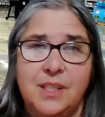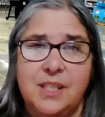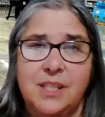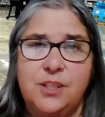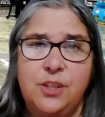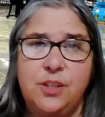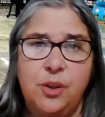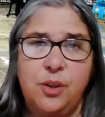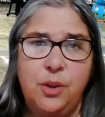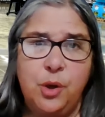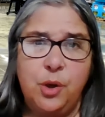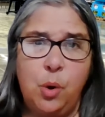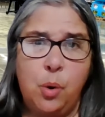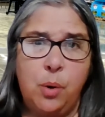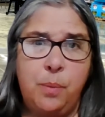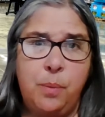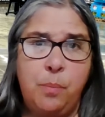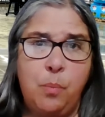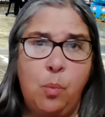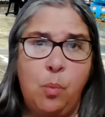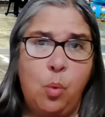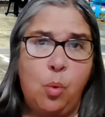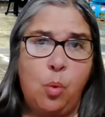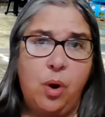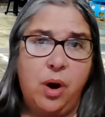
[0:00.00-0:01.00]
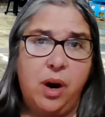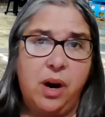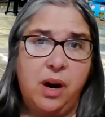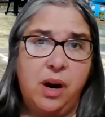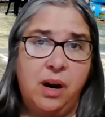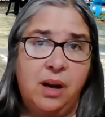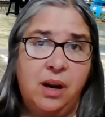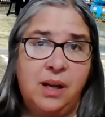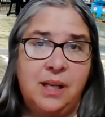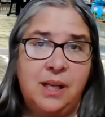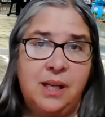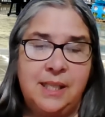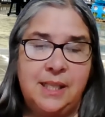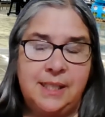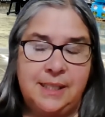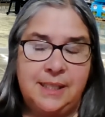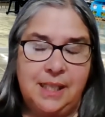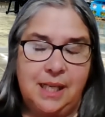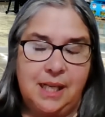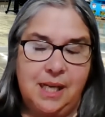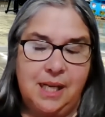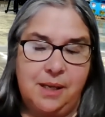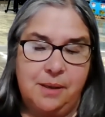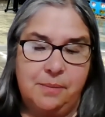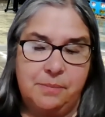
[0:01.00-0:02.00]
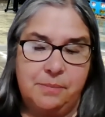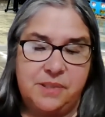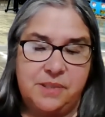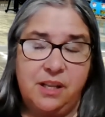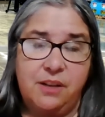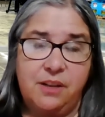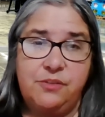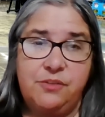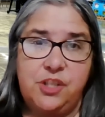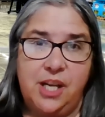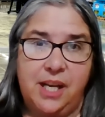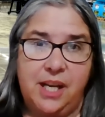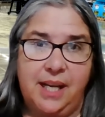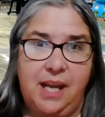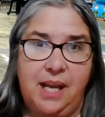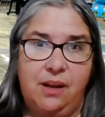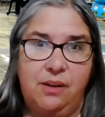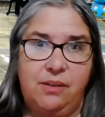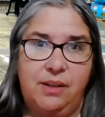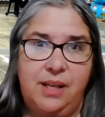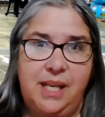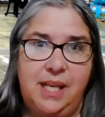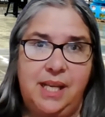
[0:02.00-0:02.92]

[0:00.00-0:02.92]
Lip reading: So they're going more self-checkout.